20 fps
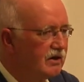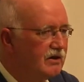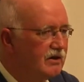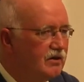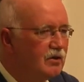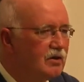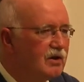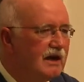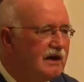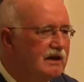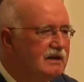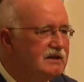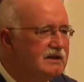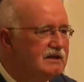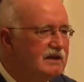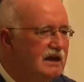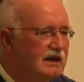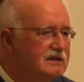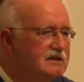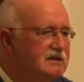You can't
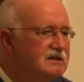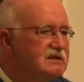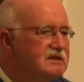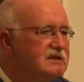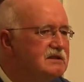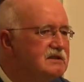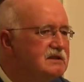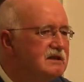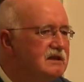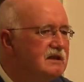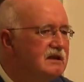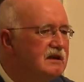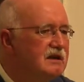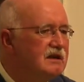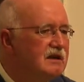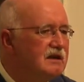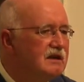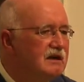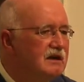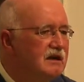dance
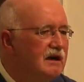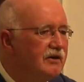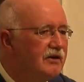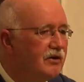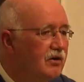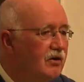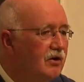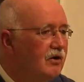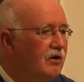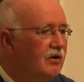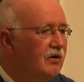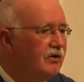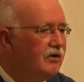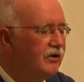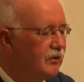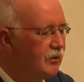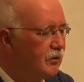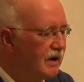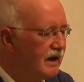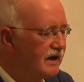at all
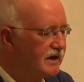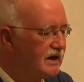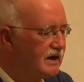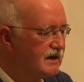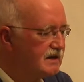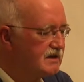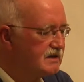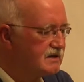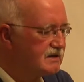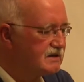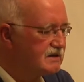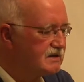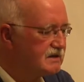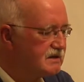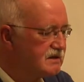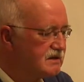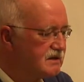the weddings.